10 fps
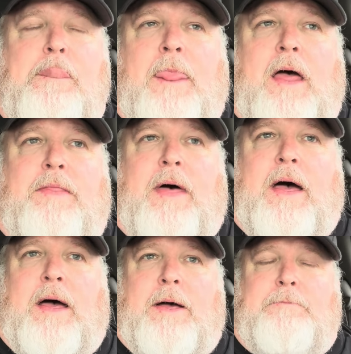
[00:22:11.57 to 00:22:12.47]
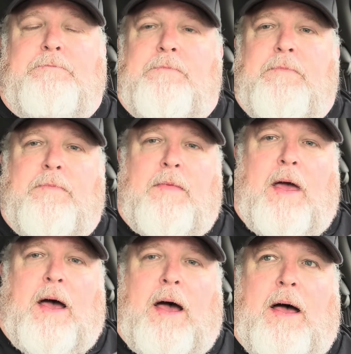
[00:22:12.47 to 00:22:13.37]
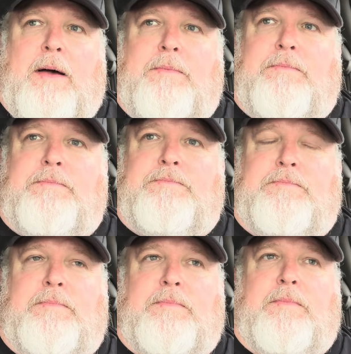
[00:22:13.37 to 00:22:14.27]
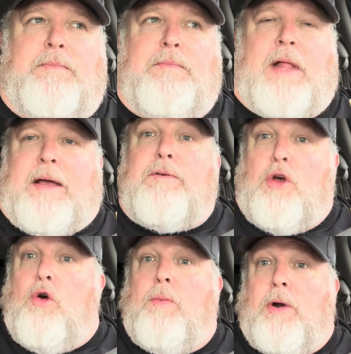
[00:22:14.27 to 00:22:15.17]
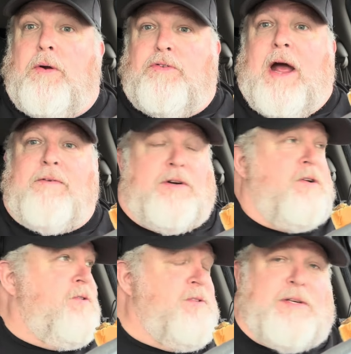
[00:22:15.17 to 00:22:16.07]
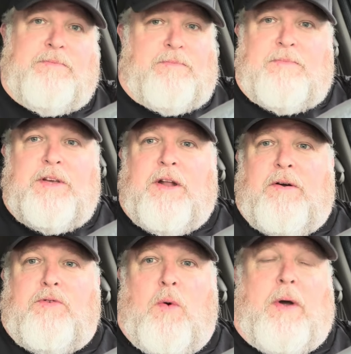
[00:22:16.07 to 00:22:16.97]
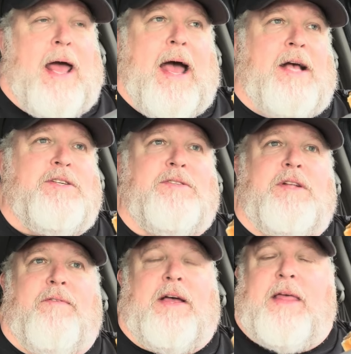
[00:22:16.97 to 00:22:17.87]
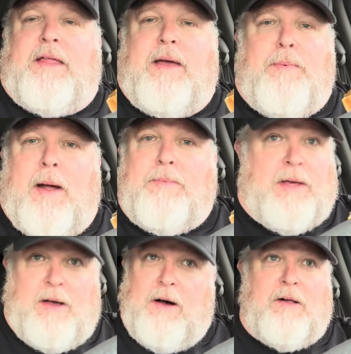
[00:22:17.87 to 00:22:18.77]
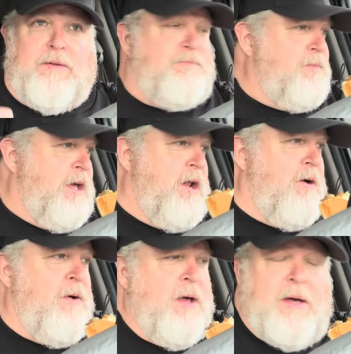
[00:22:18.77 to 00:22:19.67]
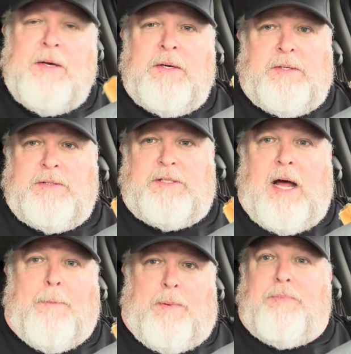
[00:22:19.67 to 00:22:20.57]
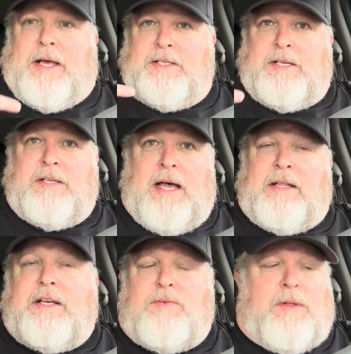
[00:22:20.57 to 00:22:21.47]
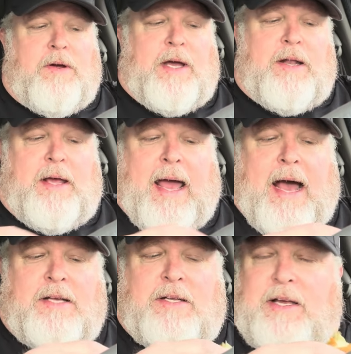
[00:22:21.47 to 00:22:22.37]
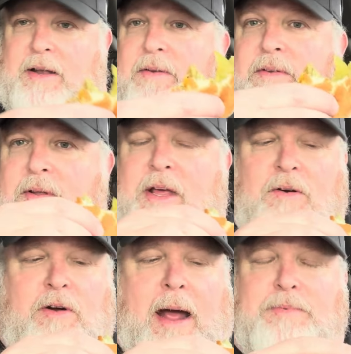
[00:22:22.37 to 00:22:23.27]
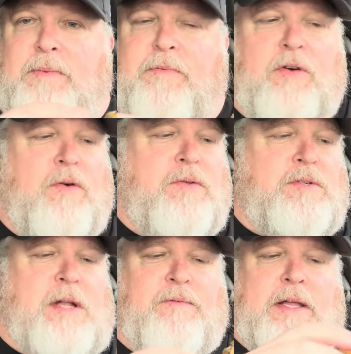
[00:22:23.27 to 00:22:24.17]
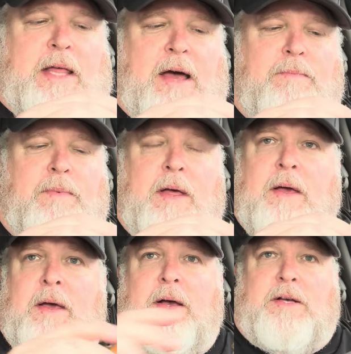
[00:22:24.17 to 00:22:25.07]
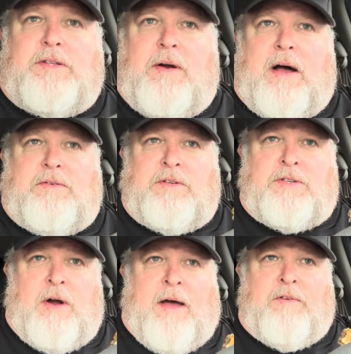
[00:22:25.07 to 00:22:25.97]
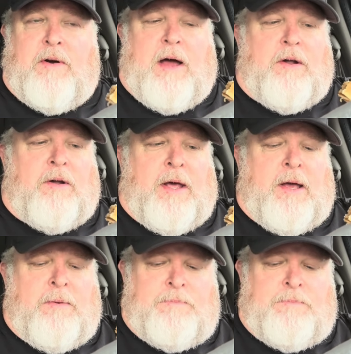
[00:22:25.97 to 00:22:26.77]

the, um, like Uber drivers and, you know, DoorDash and stuff like that. They probably all, you know, stop at places like this when they're getting gas and getting, you know, grab some food and stuff like that because they're out just driving around all day.